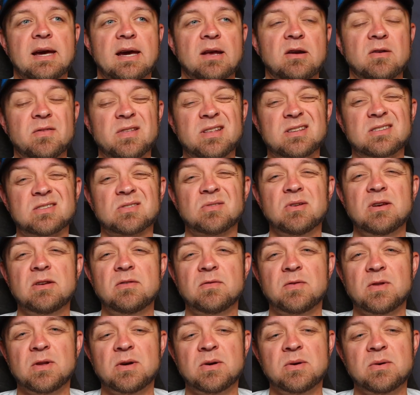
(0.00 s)
And all that
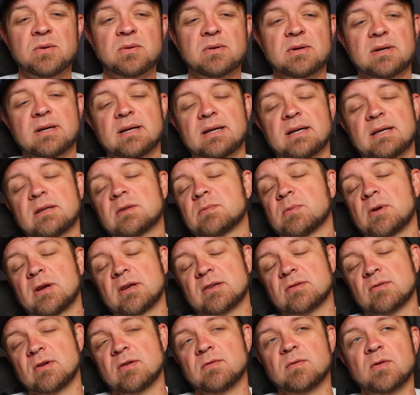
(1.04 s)
ScreenFlow, it's
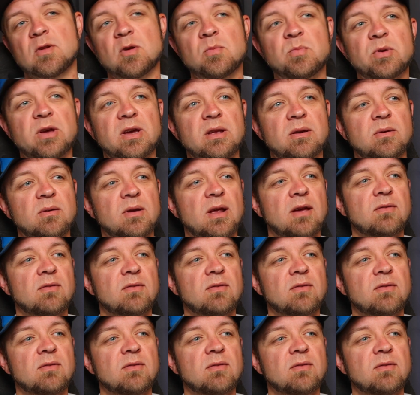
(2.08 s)
probably ScreenFlow a bit.